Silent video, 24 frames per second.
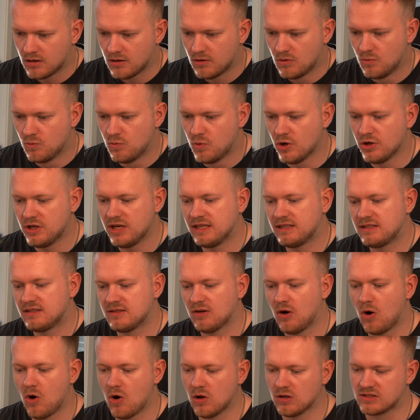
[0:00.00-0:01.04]
Would it
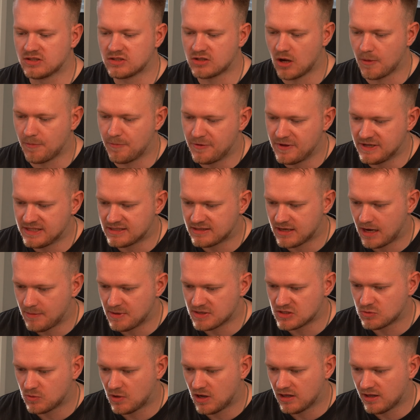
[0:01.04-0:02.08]
all stop this time
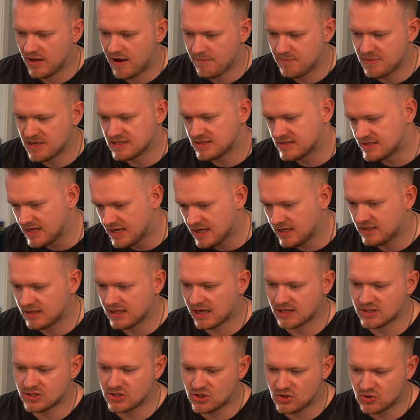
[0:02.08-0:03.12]
as well? I've been sick,
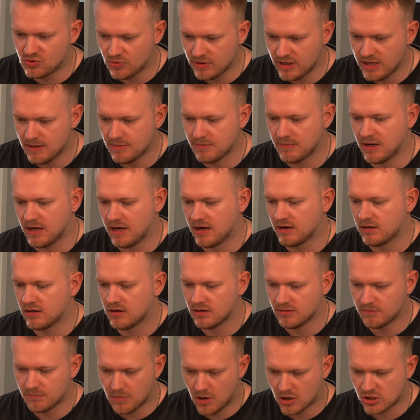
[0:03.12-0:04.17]
extremely
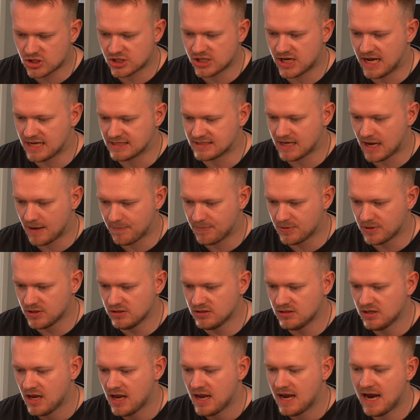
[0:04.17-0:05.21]
much has
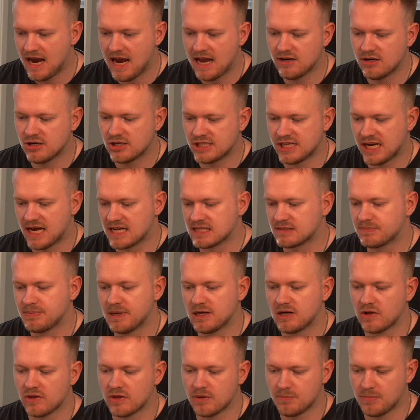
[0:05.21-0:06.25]
happened. Energy has
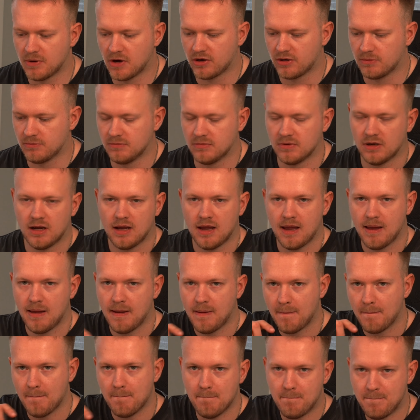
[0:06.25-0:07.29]
been on the bottom.
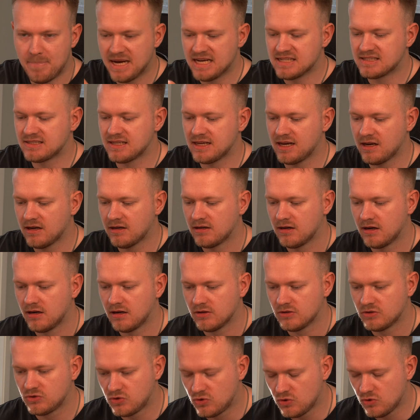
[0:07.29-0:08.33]
Busy
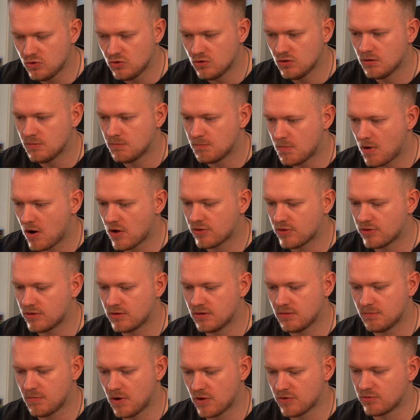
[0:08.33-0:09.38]
to
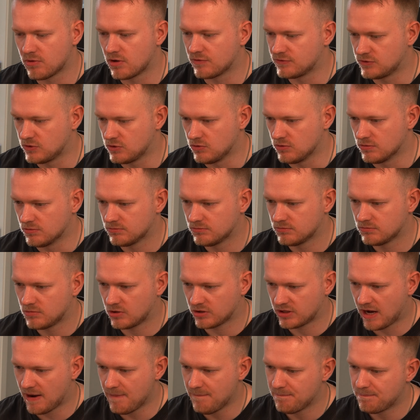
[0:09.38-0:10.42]
mother of two,
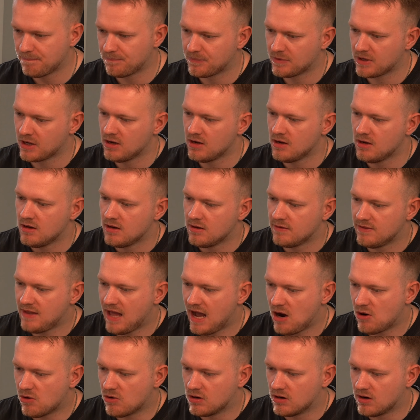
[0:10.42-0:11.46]
okay?
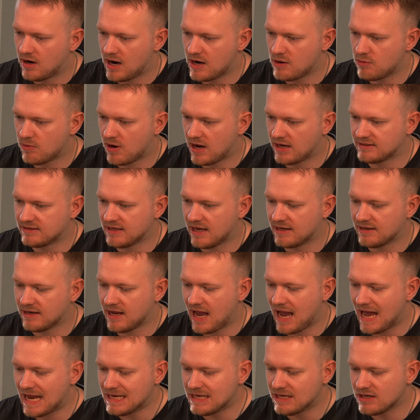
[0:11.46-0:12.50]
Now I write an
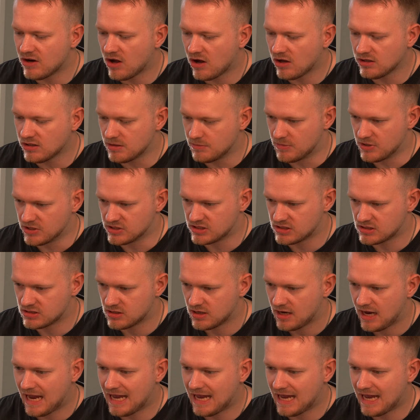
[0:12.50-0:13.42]
anonymous